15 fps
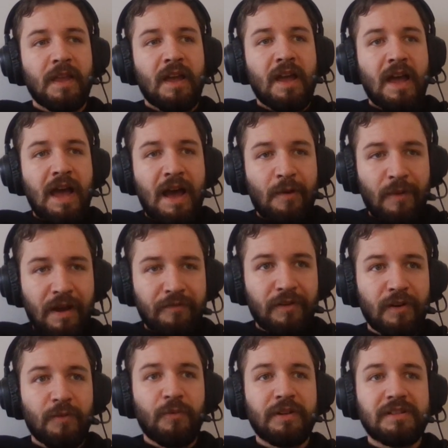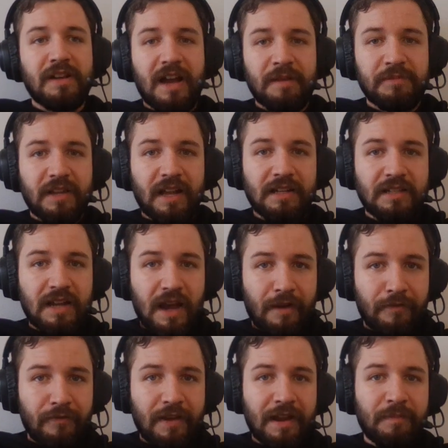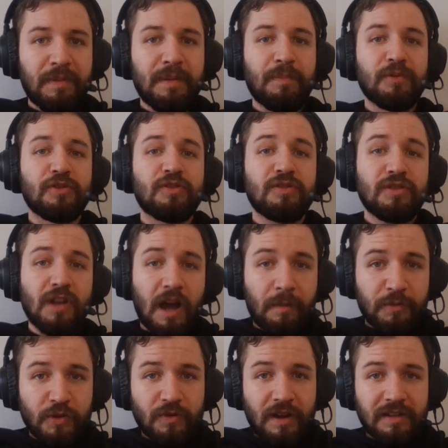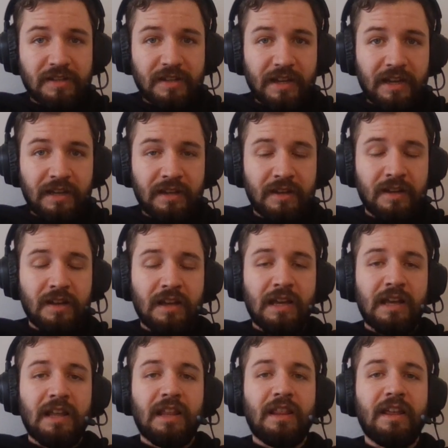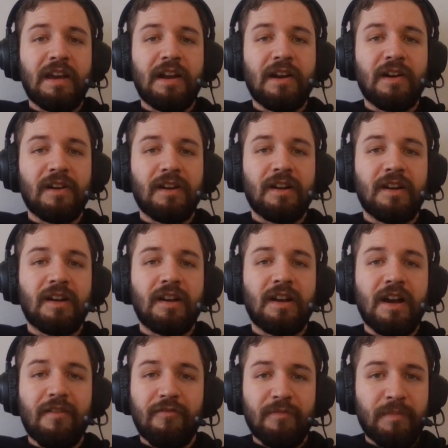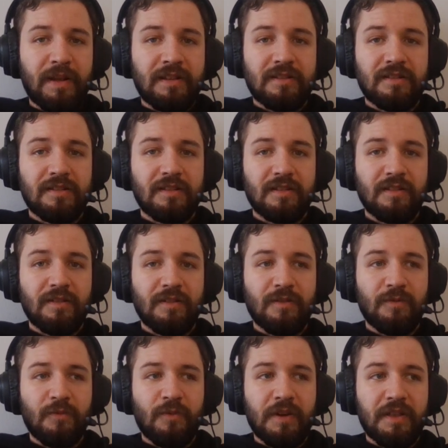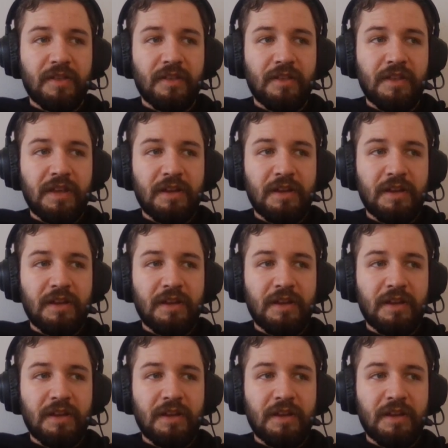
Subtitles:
However, when times get tough and people stop trusting their governments with the